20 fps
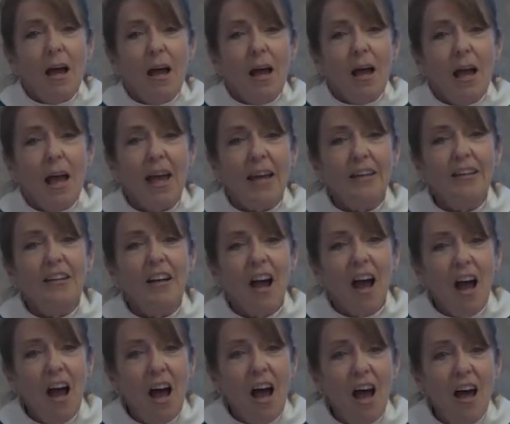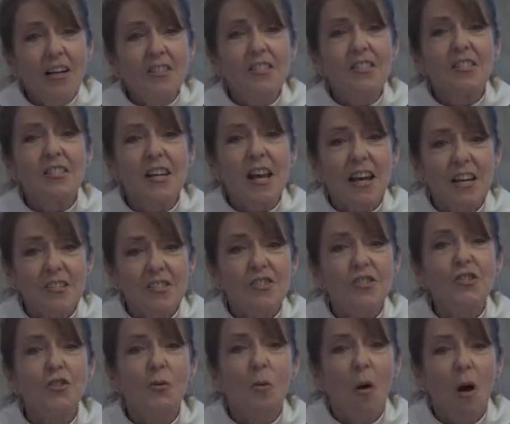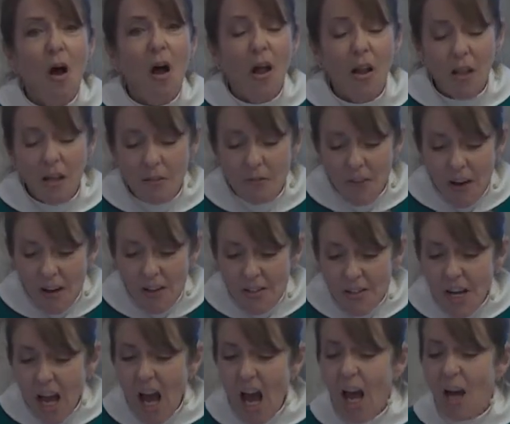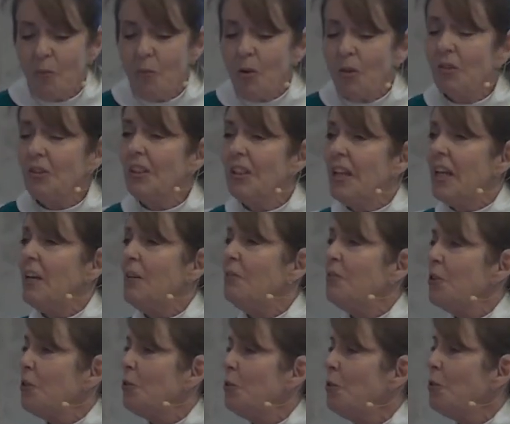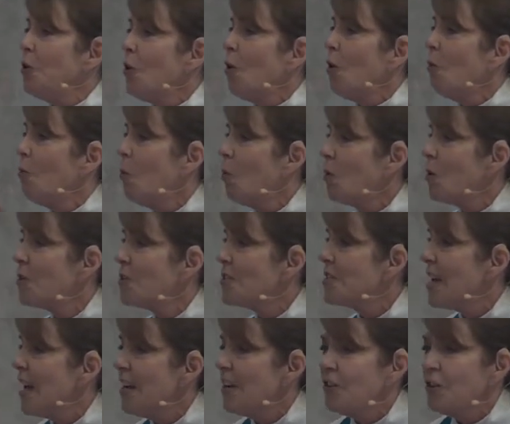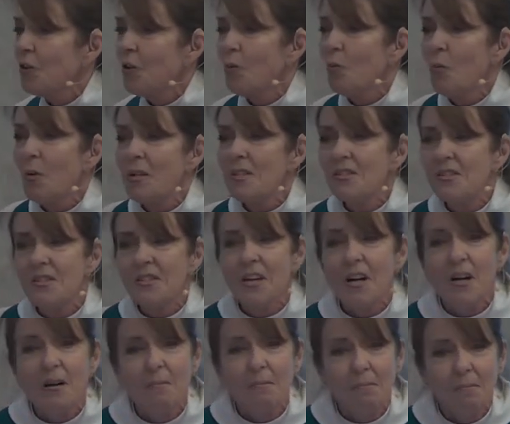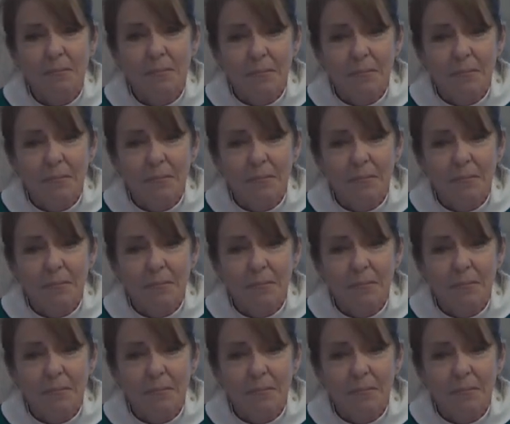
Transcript: And God says to all of us, "I will give you your words and your wisdom.